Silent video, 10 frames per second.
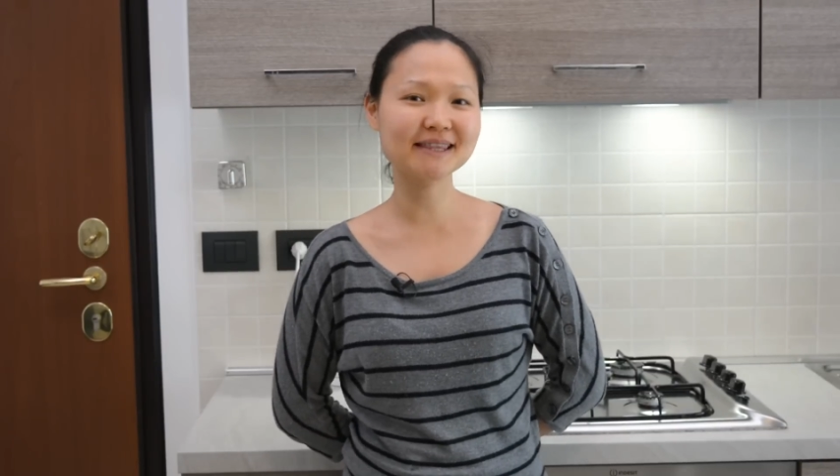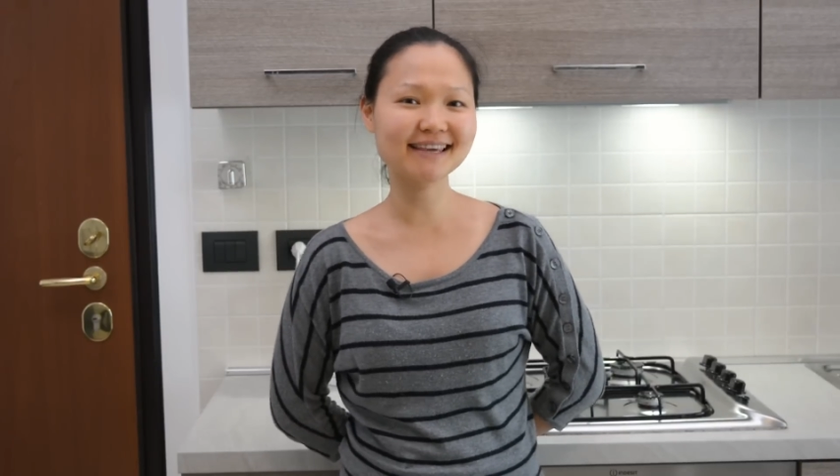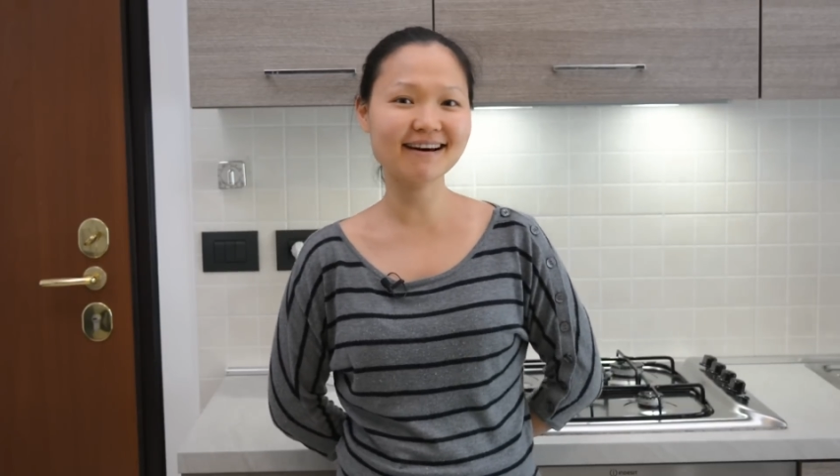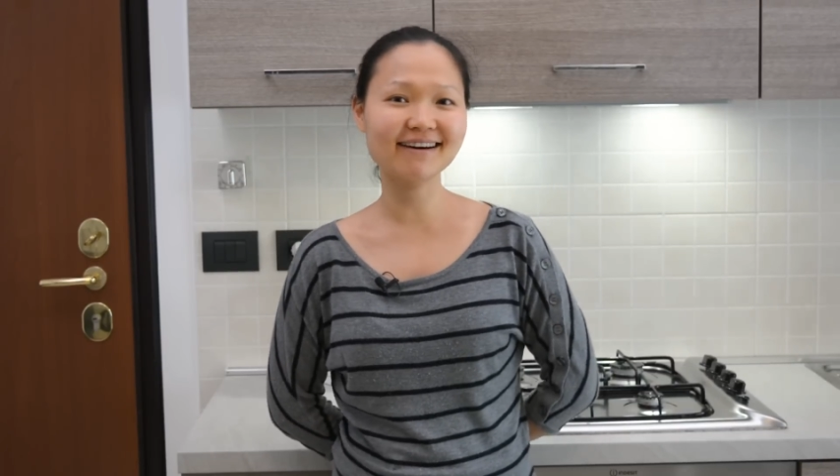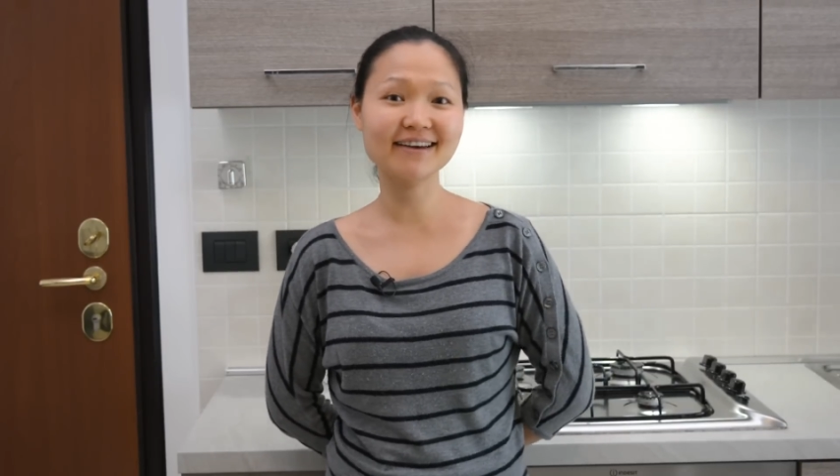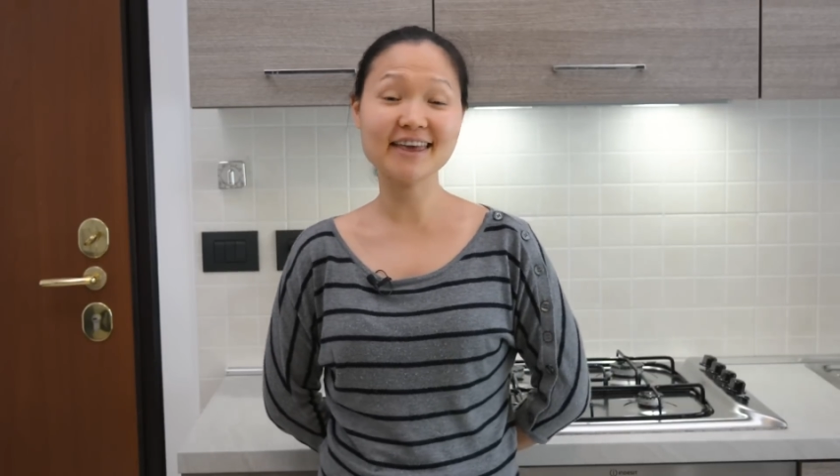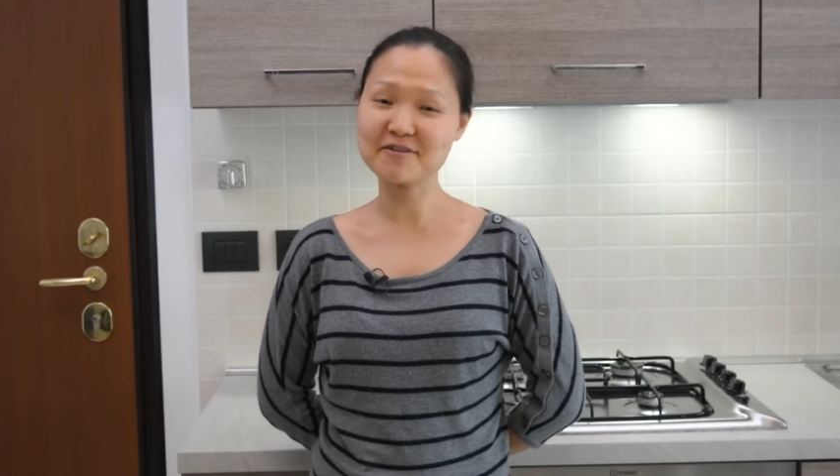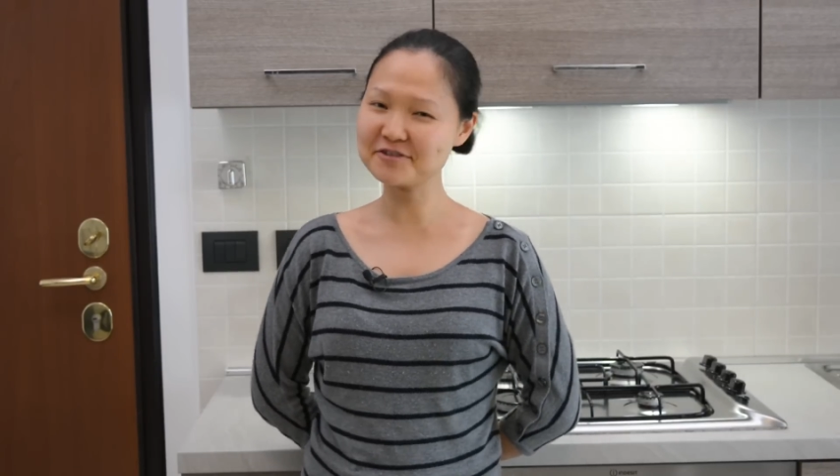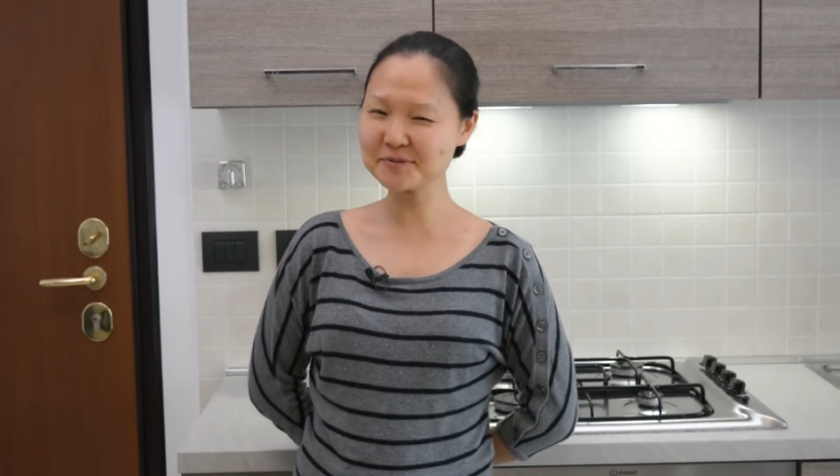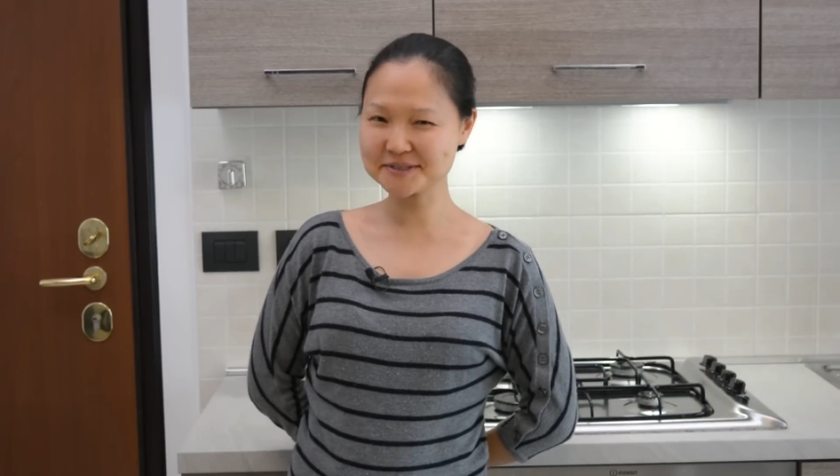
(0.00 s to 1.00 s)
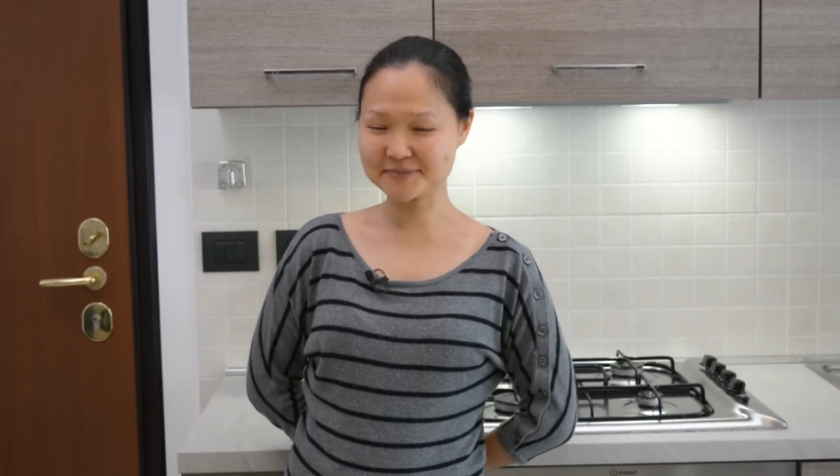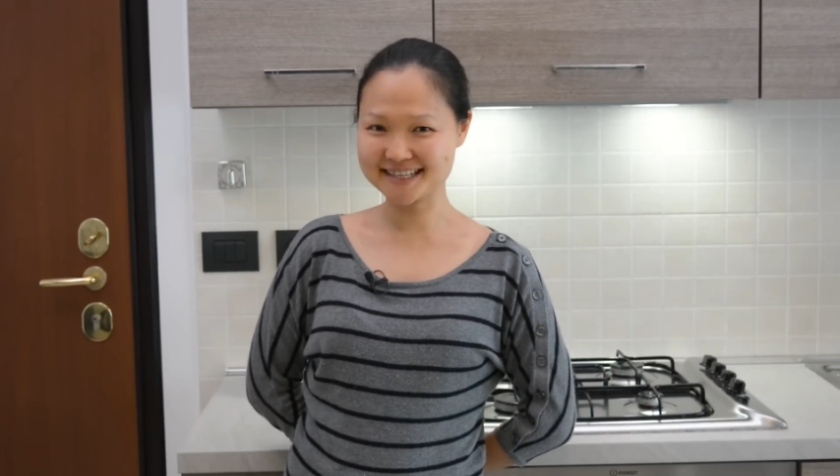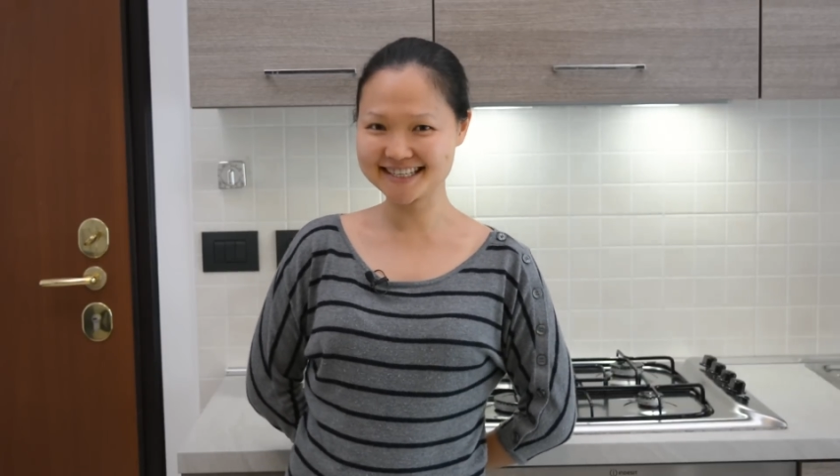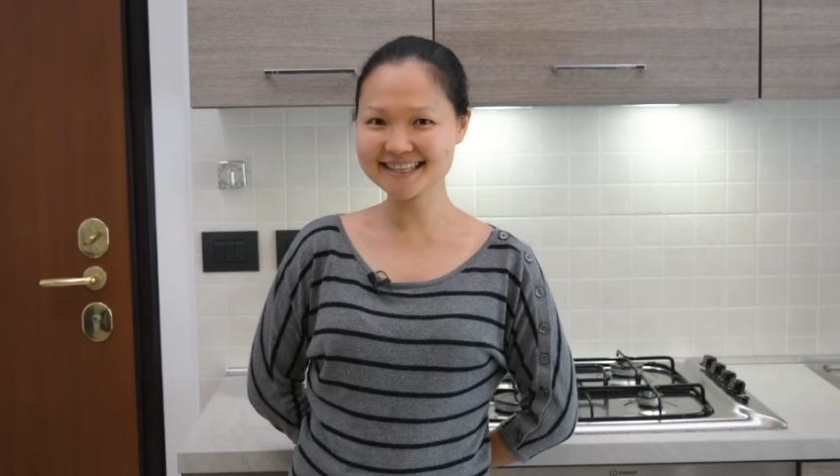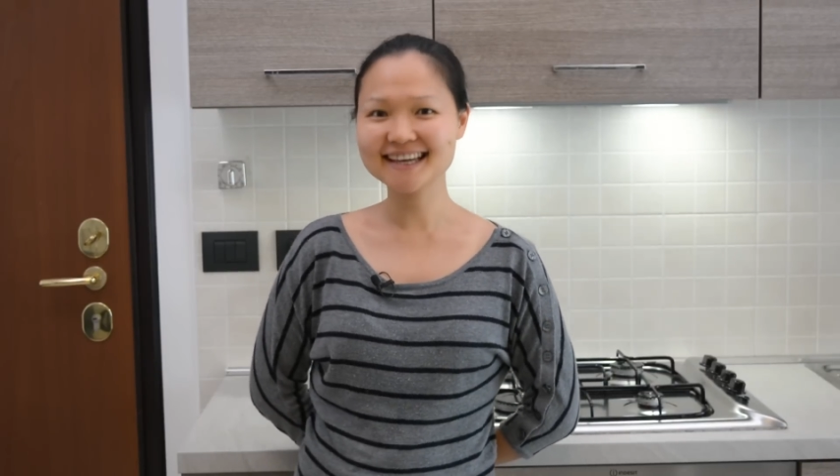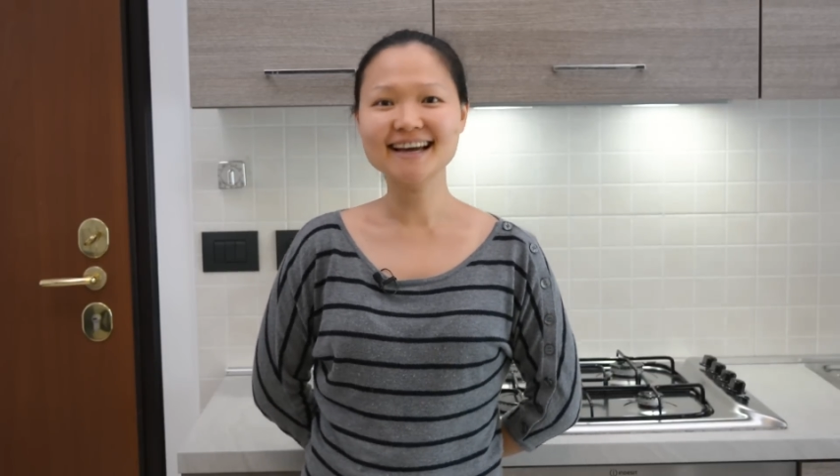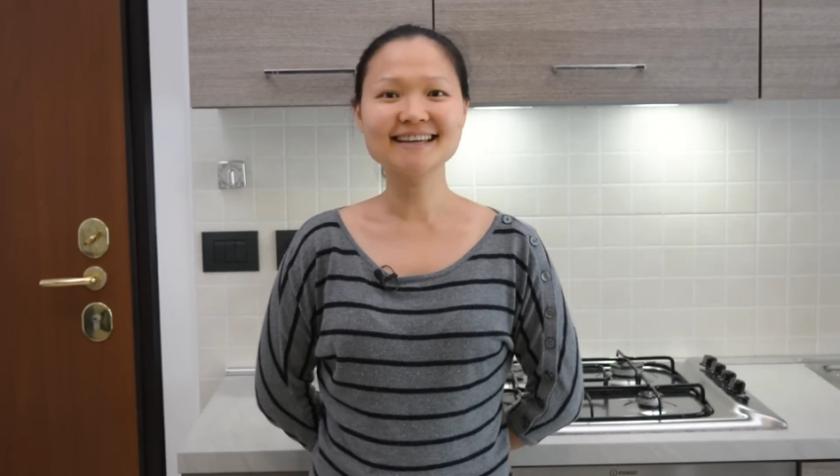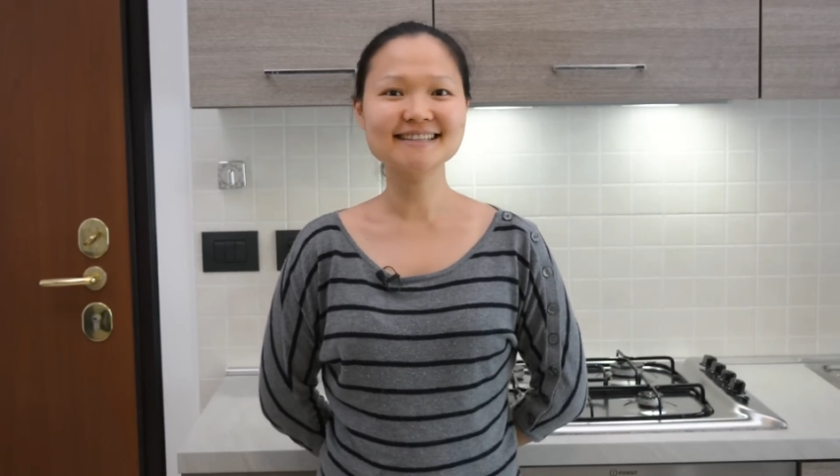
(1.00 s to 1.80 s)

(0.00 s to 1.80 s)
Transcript: Mindy on Get Fit with Mindy.